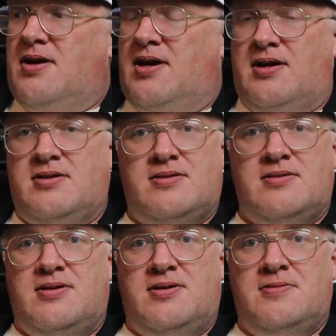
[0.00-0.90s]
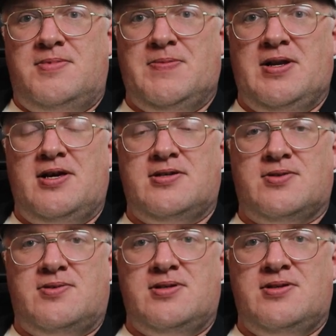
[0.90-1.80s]
And, you know, people like
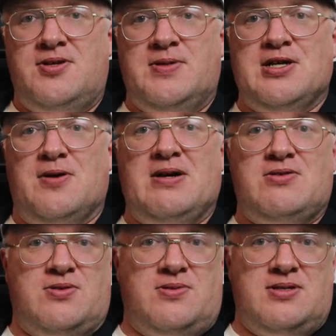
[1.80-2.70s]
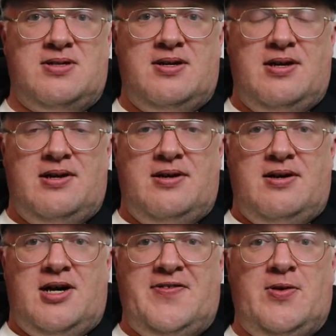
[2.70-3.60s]
stories. Humans are about stories.
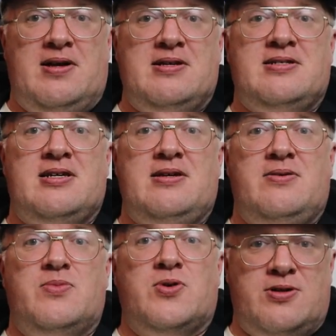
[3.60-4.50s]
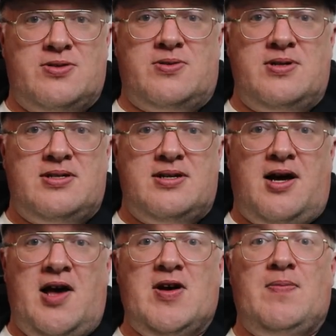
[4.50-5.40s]
And if you want to see more stories,
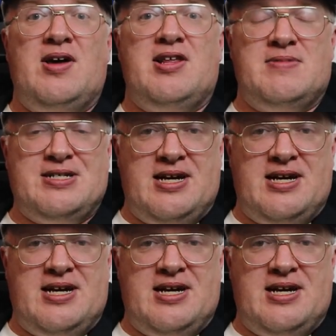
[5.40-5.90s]
I've got plenty of them to